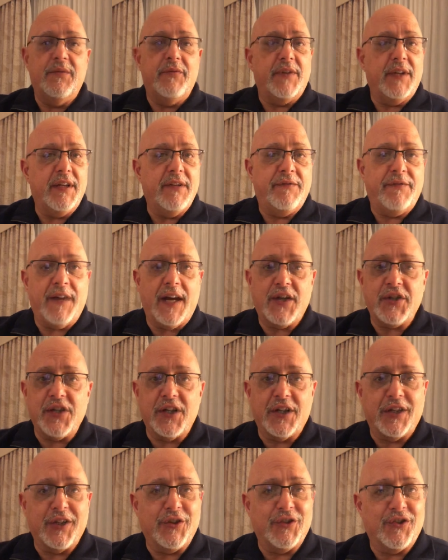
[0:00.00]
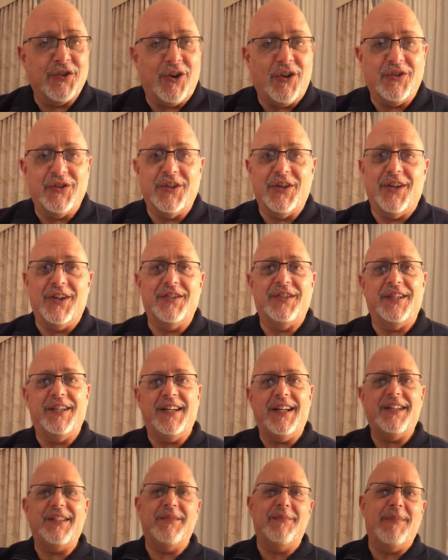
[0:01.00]
infection control nurse. It
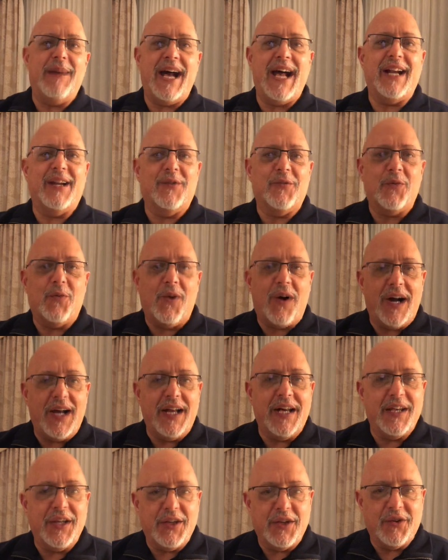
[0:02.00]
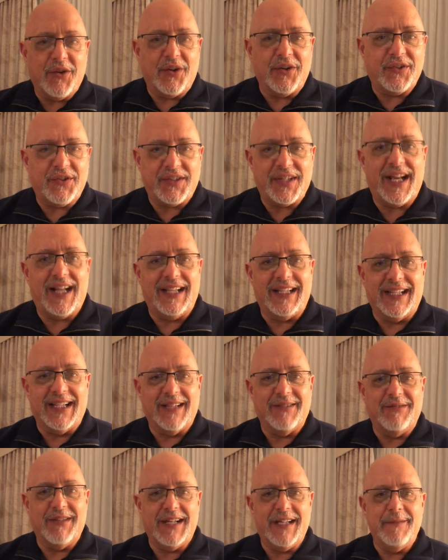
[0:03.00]
doesn't matter what you're
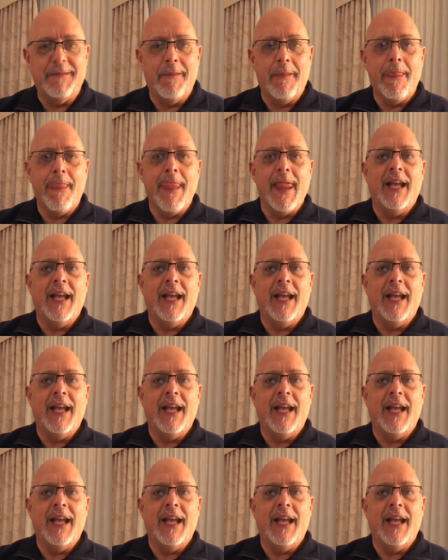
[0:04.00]
selling, right?